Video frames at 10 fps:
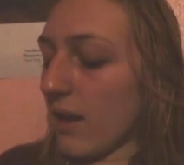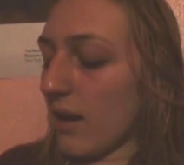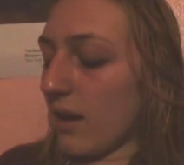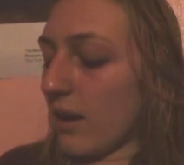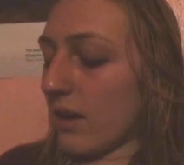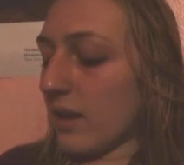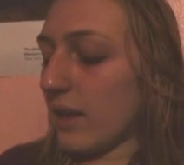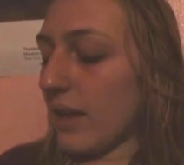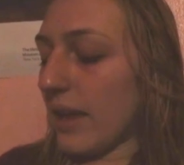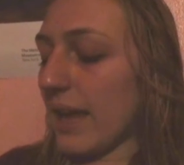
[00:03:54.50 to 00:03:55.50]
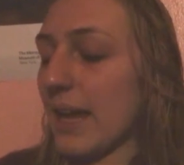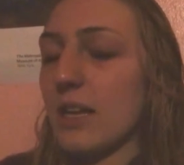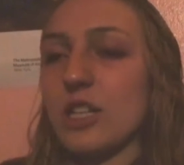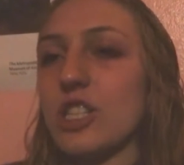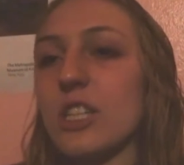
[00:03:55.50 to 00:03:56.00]

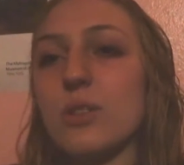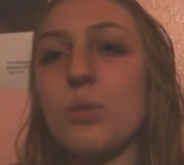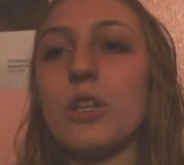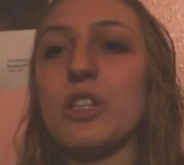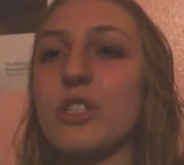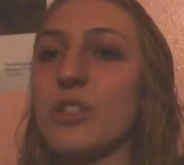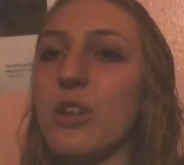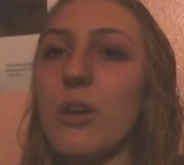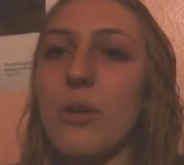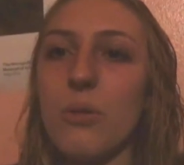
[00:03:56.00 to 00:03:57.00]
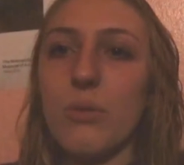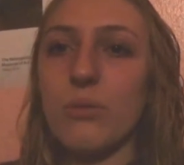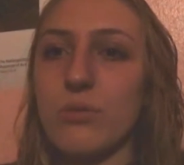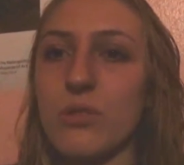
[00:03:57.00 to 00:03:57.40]
and it just was so